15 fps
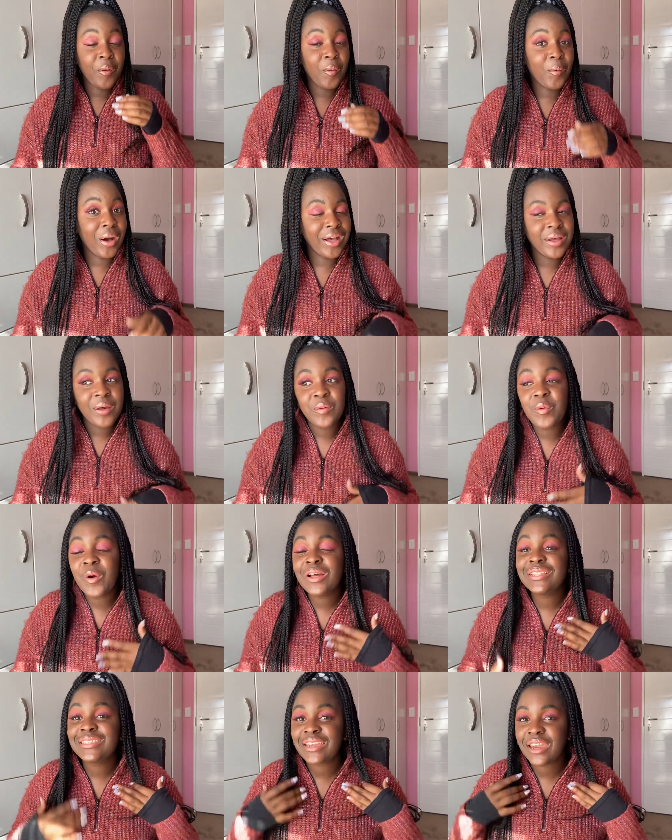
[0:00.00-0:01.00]
what? We
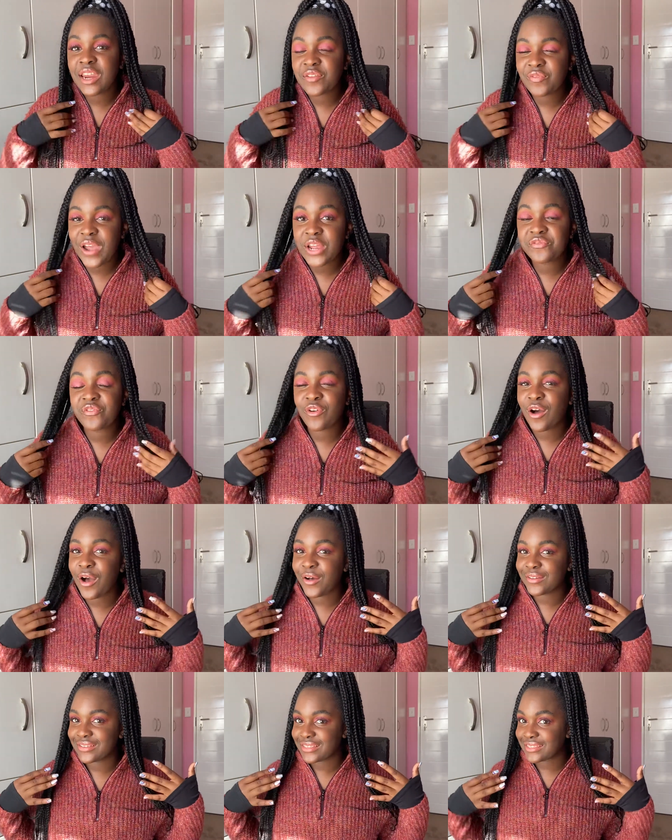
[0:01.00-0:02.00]
were terrified for
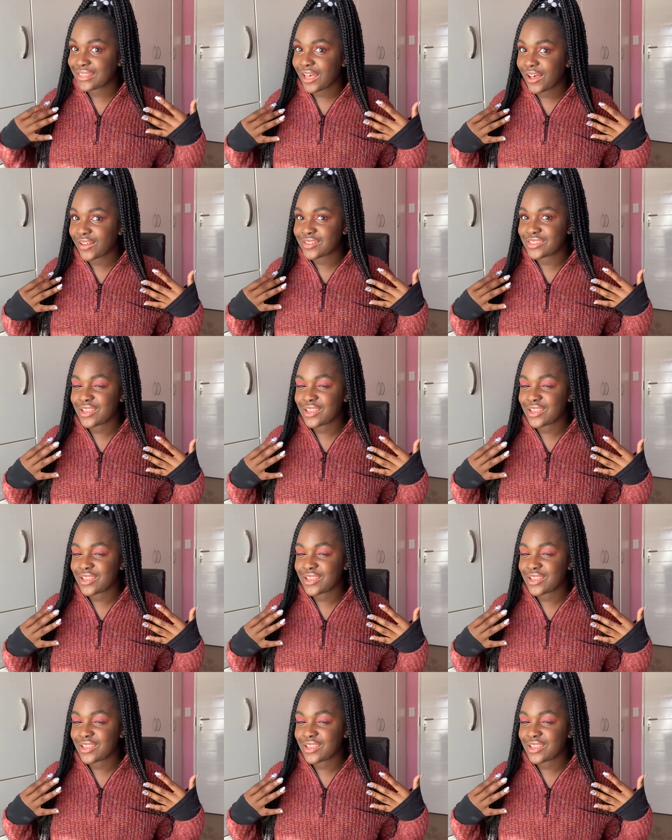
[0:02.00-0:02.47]
ourselves.